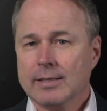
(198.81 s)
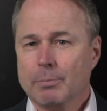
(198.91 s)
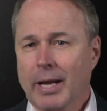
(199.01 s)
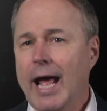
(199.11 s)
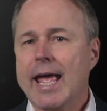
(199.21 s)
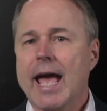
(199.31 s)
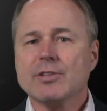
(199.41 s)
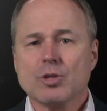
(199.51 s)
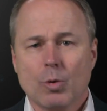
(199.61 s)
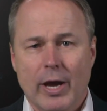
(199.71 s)
but I
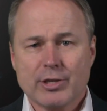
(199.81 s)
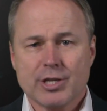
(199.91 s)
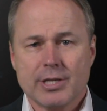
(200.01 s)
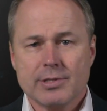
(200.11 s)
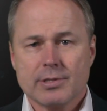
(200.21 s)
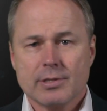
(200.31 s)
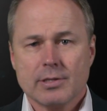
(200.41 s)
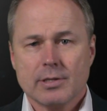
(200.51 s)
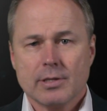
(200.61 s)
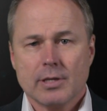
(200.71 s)
ask questions,
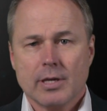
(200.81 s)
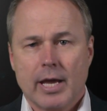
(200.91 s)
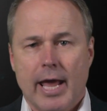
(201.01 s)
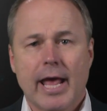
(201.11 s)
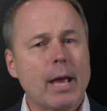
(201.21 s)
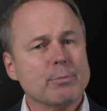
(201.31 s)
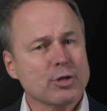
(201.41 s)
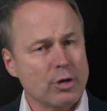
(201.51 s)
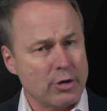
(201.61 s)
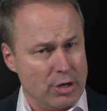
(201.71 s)
and I'm
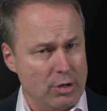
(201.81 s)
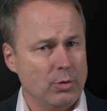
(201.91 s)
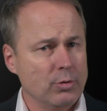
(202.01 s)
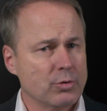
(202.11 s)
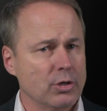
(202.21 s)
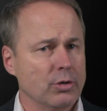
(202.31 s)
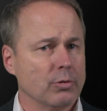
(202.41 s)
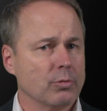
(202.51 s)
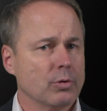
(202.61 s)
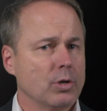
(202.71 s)
sure you do too.